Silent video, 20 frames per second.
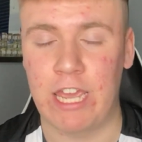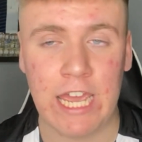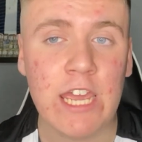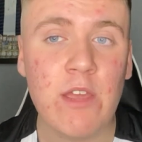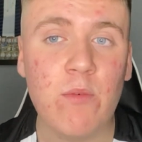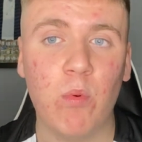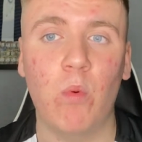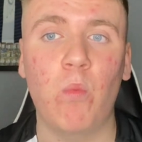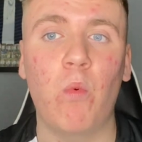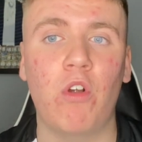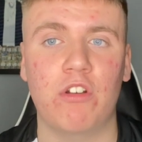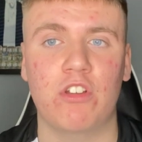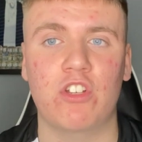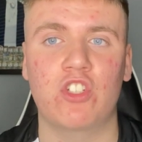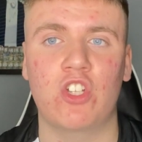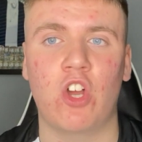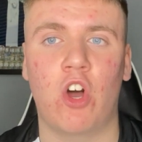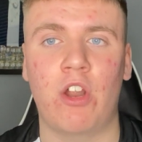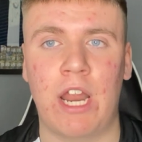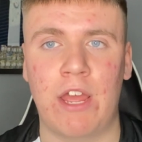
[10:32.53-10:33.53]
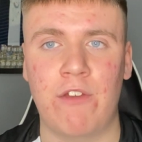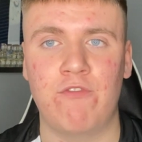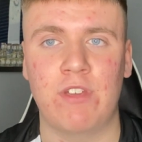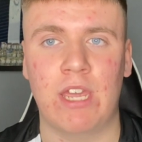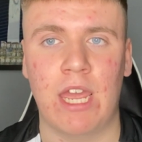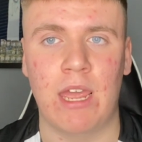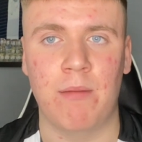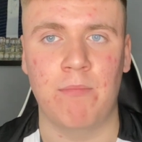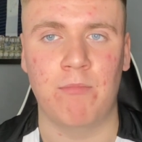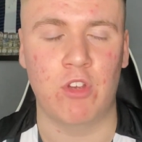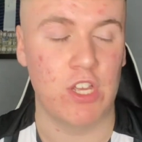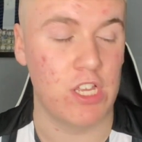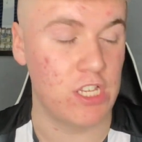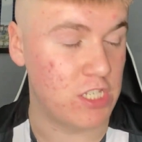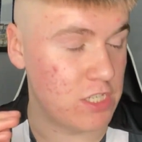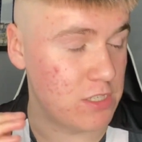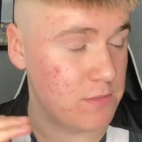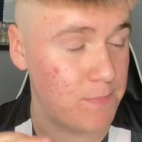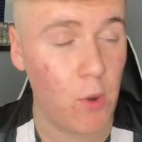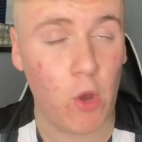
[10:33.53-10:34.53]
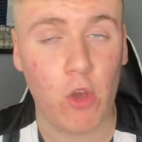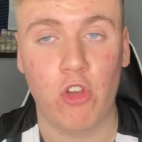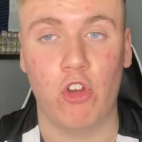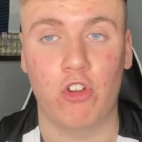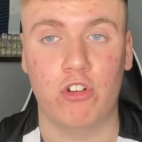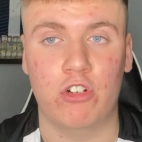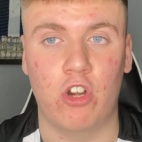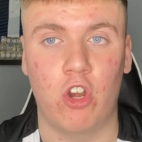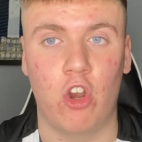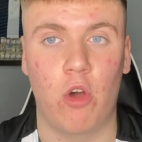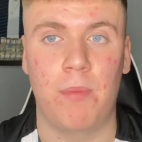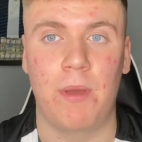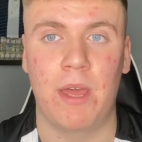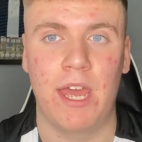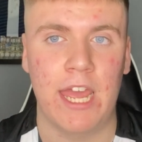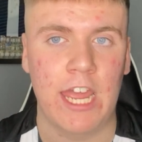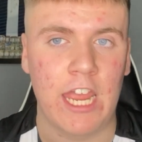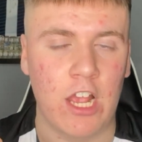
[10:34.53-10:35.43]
He will want to start every game. It's his boyhood club.